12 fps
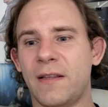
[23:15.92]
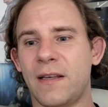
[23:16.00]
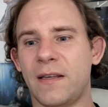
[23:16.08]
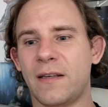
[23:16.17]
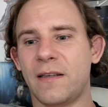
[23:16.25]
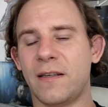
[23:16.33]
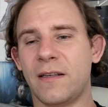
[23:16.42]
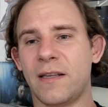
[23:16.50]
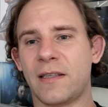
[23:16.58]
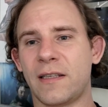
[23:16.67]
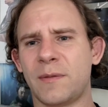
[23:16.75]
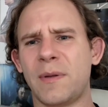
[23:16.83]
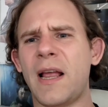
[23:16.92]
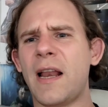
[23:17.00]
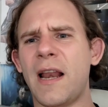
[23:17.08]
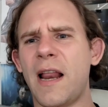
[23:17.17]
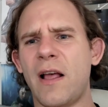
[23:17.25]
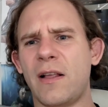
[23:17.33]
then it gets explained,
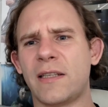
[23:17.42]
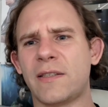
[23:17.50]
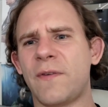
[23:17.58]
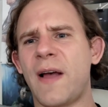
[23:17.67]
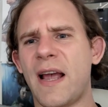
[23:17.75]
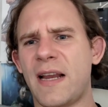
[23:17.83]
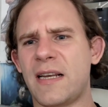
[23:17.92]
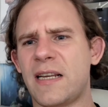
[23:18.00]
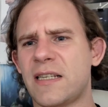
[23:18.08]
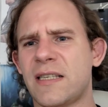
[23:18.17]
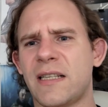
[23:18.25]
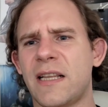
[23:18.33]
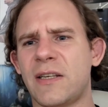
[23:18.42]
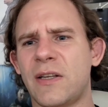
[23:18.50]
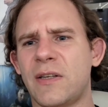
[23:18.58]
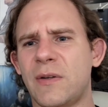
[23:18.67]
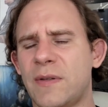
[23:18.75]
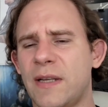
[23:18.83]
yeah, it's fine, let's let
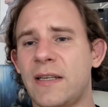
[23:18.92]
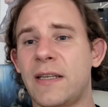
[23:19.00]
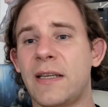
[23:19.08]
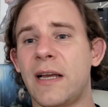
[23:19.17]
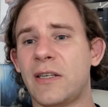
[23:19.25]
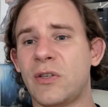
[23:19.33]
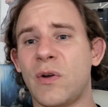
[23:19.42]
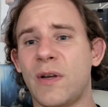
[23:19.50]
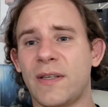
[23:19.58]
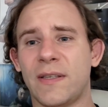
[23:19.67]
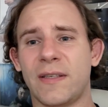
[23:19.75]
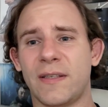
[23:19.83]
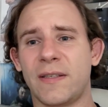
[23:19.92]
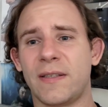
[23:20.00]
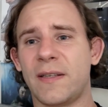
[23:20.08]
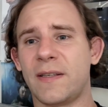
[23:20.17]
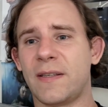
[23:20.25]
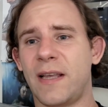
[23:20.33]
her do that, he enjoys
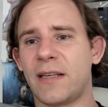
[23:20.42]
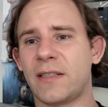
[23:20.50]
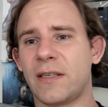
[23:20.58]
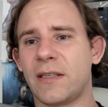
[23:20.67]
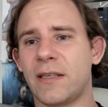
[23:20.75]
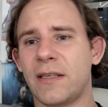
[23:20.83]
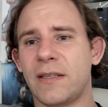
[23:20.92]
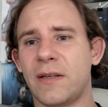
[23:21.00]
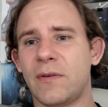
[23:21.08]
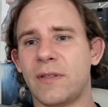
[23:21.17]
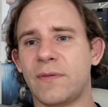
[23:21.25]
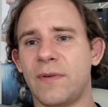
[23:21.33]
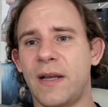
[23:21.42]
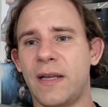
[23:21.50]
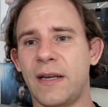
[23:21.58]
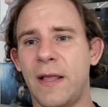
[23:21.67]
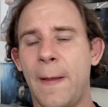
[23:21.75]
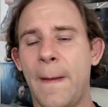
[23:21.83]
this actually, so it's
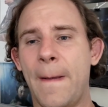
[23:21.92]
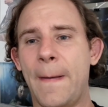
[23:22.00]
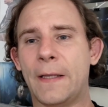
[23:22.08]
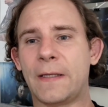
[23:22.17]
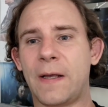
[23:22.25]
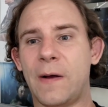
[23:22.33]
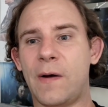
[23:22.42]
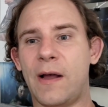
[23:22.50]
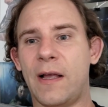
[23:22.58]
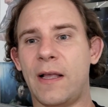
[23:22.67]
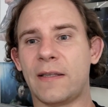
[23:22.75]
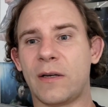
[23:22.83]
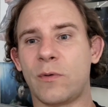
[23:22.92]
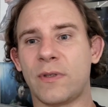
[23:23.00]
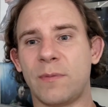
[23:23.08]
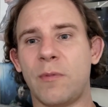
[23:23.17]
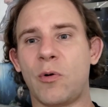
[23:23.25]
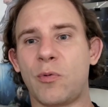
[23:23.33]
fine. So that
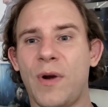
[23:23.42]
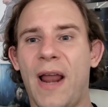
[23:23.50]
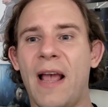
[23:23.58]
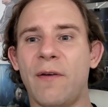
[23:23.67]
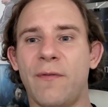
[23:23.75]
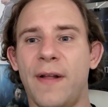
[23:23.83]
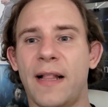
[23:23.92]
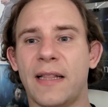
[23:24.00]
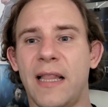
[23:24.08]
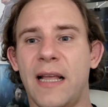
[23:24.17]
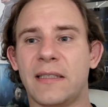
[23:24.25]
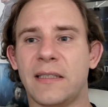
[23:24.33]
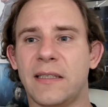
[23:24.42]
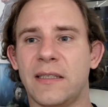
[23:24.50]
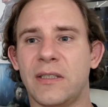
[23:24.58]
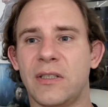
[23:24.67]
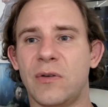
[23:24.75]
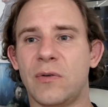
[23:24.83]
was the moment when I felt like this
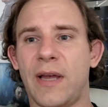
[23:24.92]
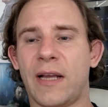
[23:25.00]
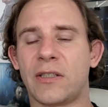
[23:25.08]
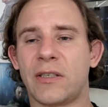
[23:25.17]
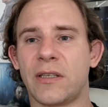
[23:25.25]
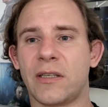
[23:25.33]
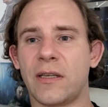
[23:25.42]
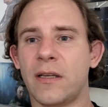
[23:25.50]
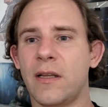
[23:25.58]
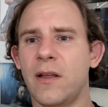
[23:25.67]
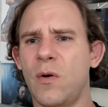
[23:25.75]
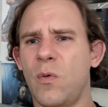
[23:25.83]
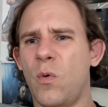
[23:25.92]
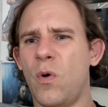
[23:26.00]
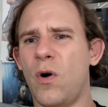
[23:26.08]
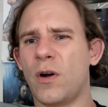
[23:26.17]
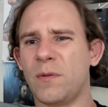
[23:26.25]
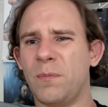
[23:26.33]
joke actually
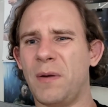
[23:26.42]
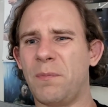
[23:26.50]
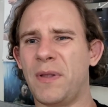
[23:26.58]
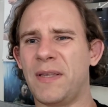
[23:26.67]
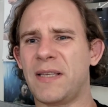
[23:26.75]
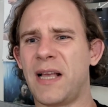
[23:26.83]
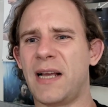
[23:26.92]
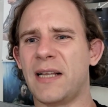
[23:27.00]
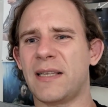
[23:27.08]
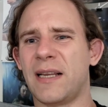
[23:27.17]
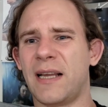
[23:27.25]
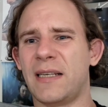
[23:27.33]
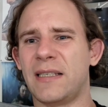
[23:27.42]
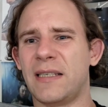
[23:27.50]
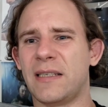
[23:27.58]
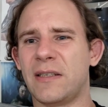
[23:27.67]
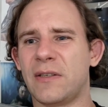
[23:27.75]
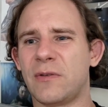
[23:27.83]
worked. But besides that, I
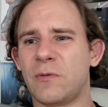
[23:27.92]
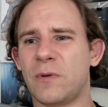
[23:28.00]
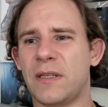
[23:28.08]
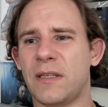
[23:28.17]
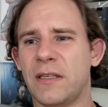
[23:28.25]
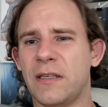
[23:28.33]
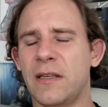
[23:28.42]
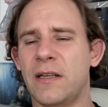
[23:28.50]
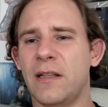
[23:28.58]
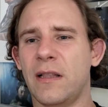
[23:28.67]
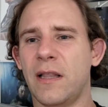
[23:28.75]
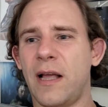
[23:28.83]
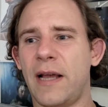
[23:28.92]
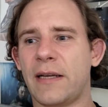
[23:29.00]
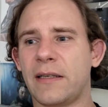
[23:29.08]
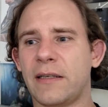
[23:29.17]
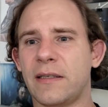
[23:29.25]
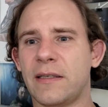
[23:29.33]
didn't really
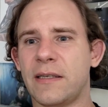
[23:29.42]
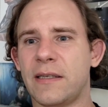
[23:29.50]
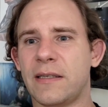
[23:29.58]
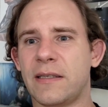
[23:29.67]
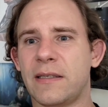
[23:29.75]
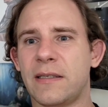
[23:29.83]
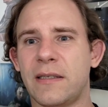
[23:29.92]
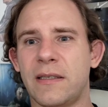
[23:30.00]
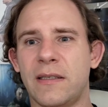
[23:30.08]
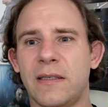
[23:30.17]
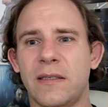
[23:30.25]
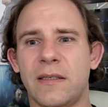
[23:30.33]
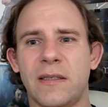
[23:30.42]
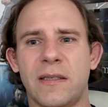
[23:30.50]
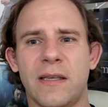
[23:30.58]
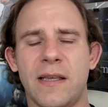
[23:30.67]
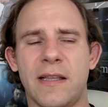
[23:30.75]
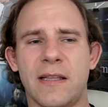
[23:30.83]
like this
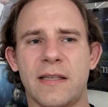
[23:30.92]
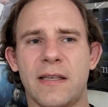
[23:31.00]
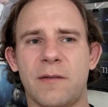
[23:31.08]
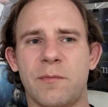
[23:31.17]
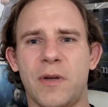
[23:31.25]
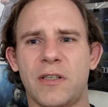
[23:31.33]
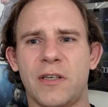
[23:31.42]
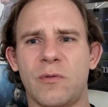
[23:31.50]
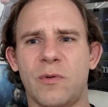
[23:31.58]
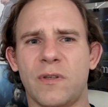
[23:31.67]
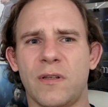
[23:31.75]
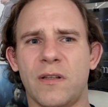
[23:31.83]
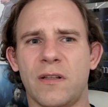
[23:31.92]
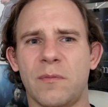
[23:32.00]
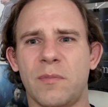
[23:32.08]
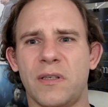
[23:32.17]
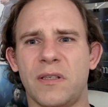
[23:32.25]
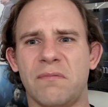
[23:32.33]
scene that much. It was a little
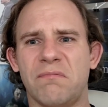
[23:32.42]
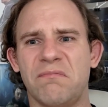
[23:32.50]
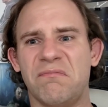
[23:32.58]
bit,